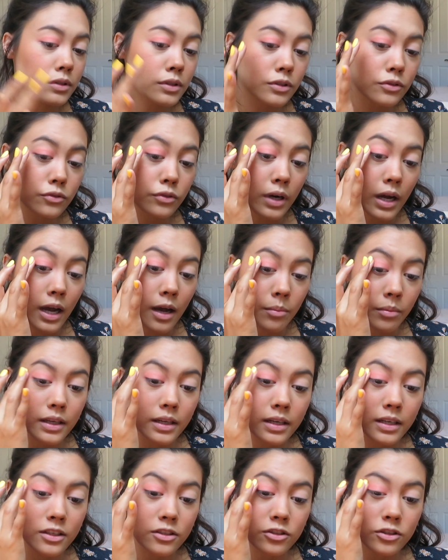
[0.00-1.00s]
just grab
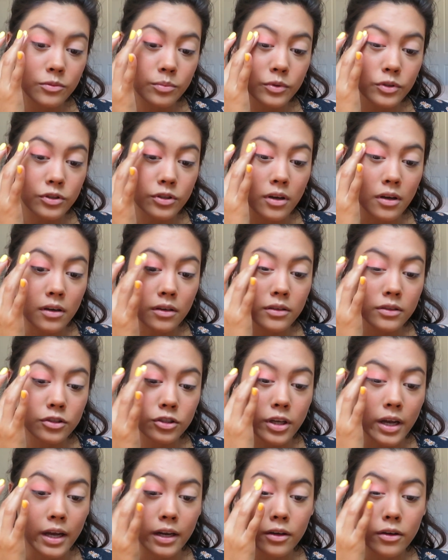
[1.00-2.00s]
any Super Shock
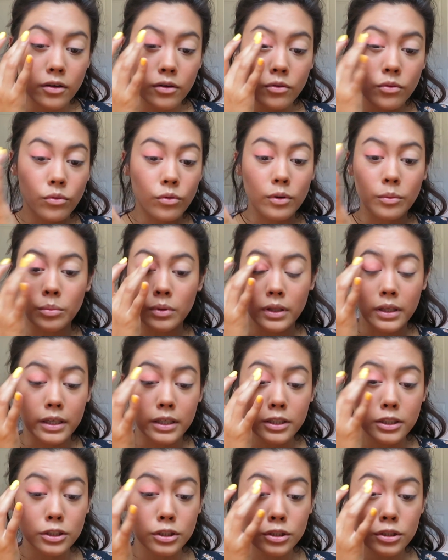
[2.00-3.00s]
shadow or
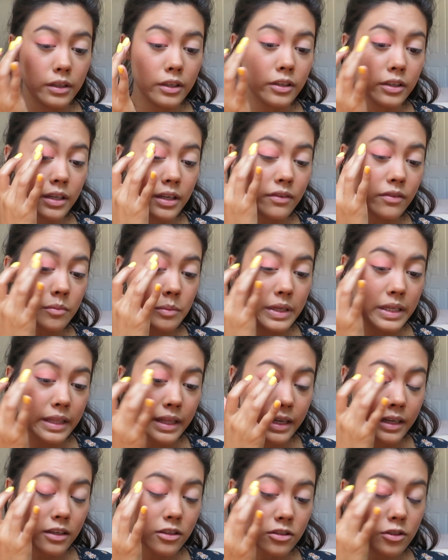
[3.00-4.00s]
blush. It could even be
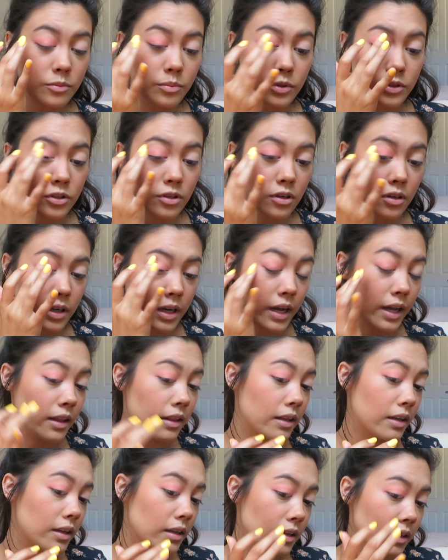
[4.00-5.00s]
like a Super Shock
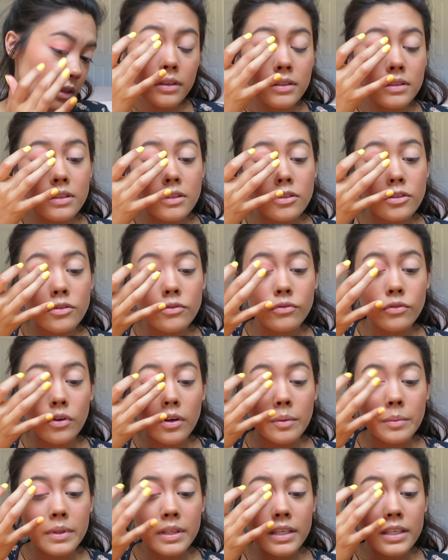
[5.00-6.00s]
highlight because those
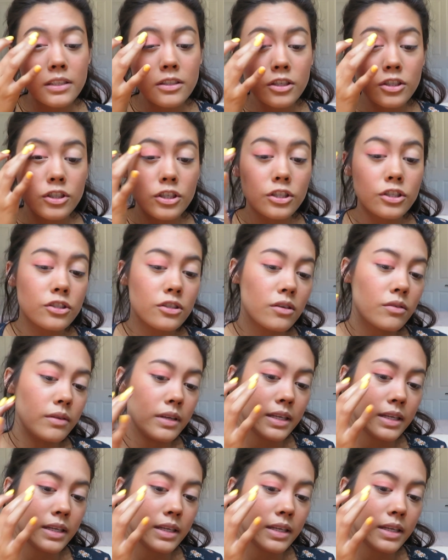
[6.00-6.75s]
formulas are just so